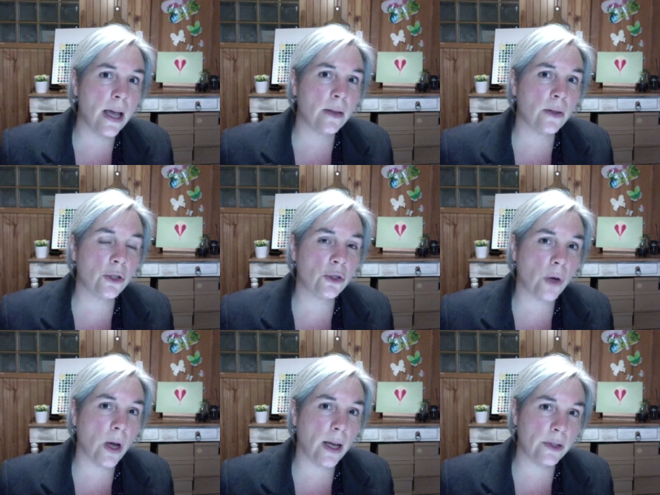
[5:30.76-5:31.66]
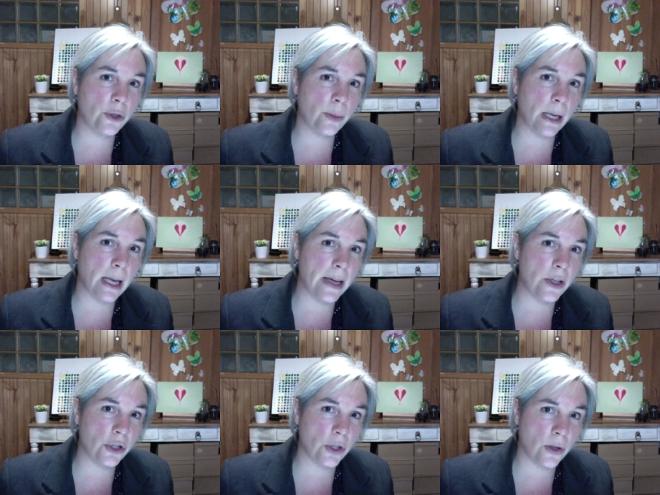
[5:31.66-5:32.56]
the trial and
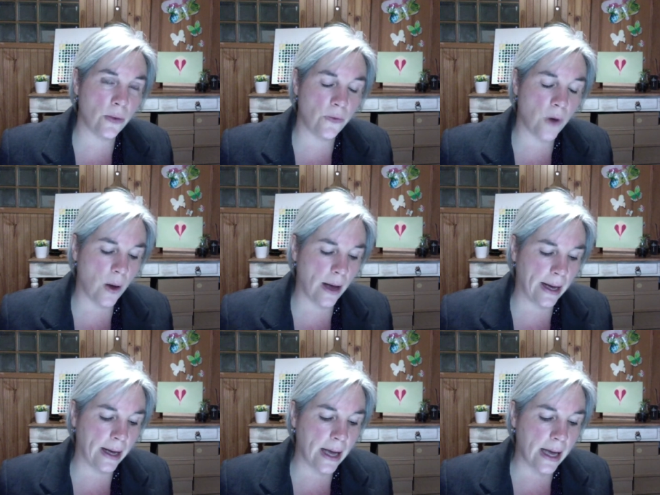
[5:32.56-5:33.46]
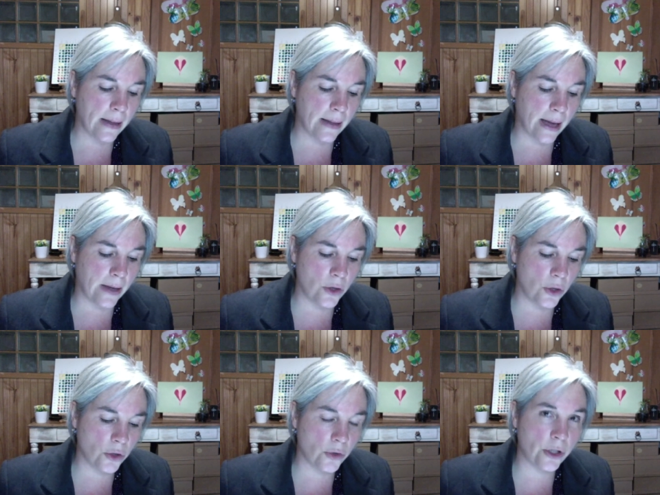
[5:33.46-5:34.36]
tribulation, the fire that
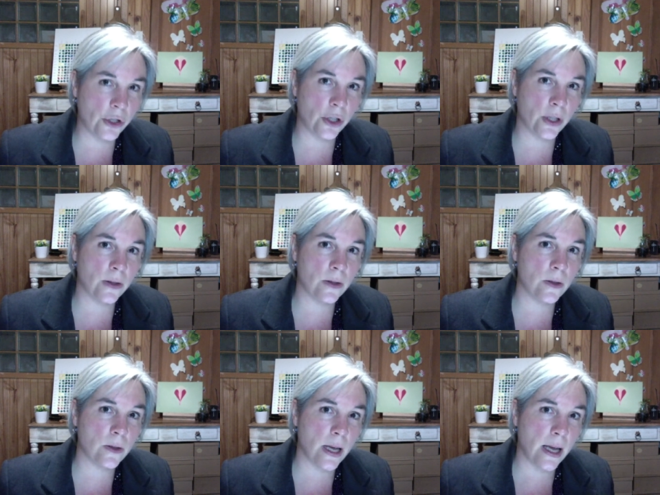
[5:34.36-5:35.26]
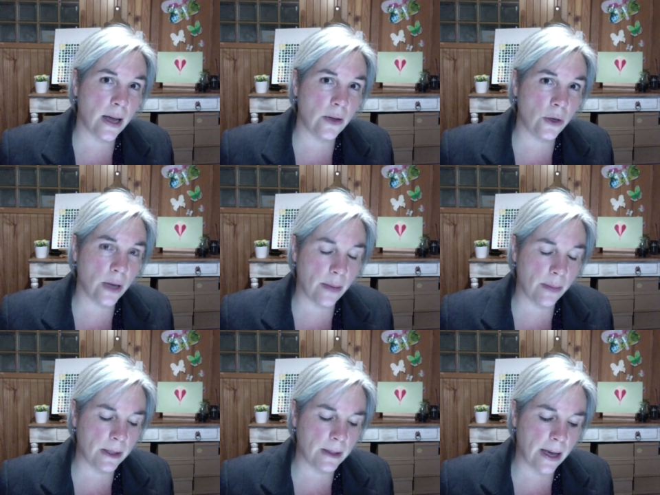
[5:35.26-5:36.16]
new Christians and
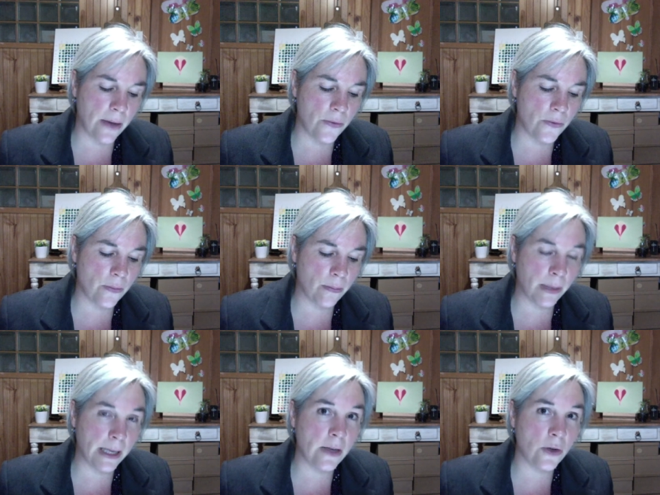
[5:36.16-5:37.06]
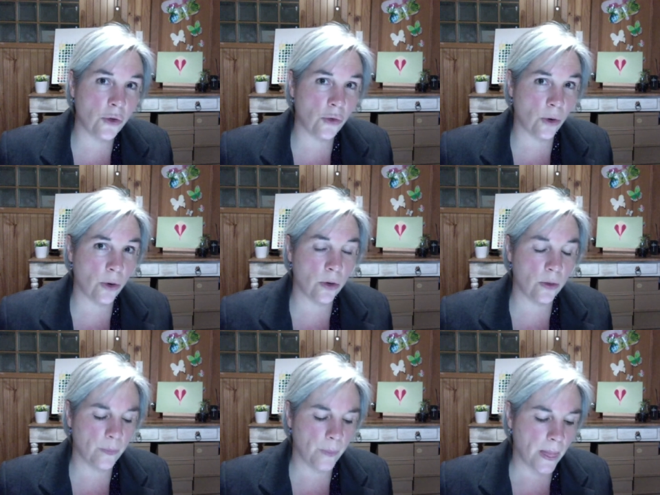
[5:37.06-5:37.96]
newcomers have been through.
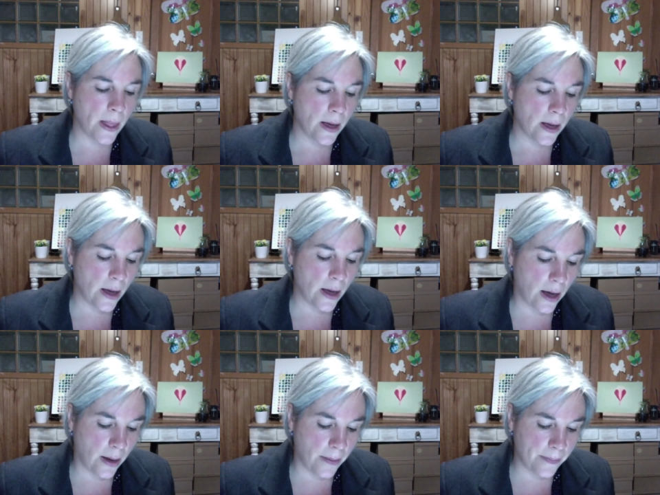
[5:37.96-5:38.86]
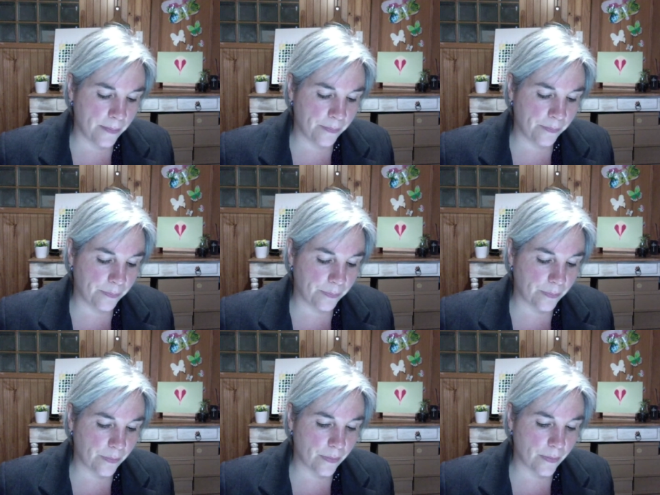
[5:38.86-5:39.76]

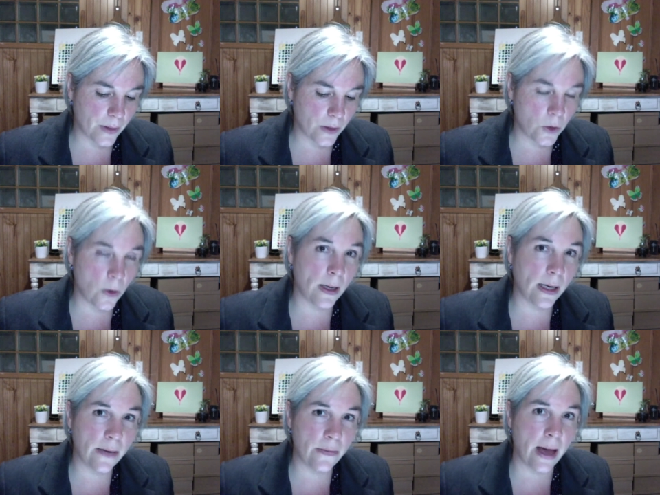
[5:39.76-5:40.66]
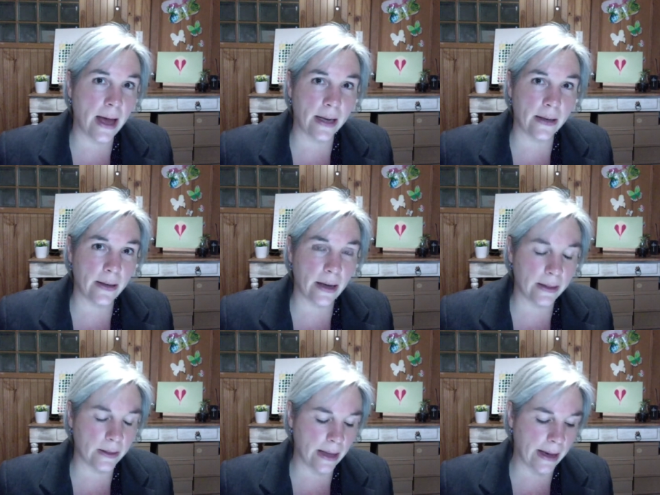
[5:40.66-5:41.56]
So I'll leave that
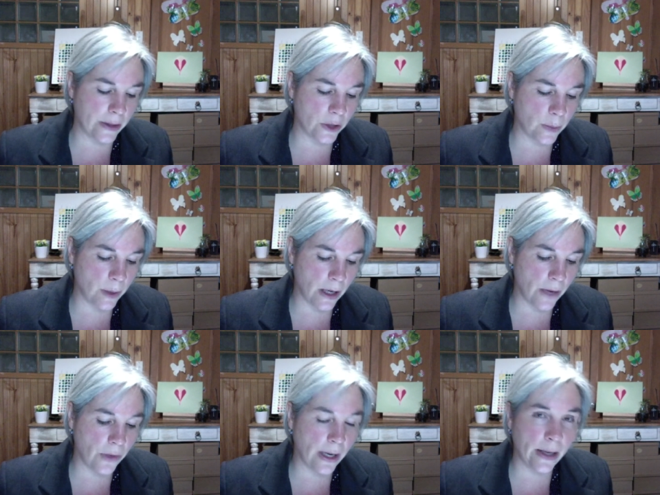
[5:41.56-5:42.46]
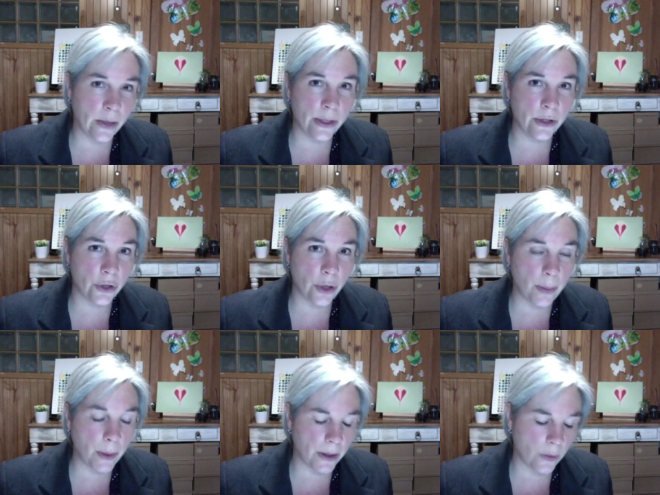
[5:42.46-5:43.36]
as that. Just be careful how you
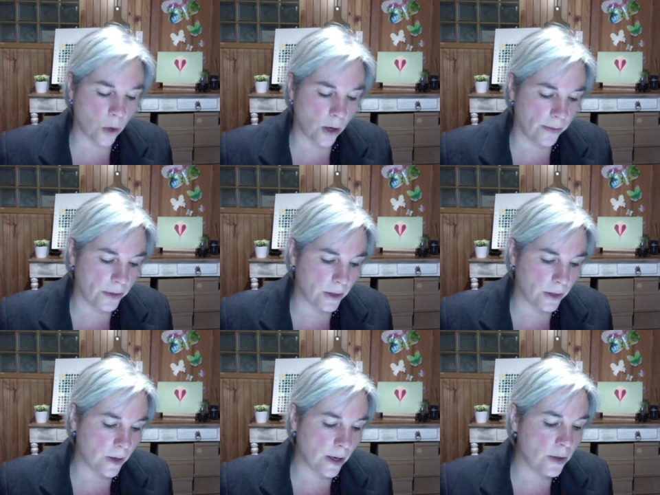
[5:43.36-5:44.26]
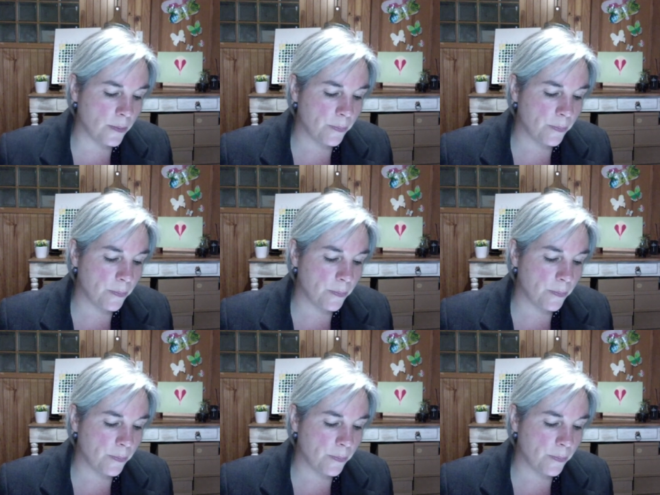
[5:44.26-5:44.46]
interpret what I've just said.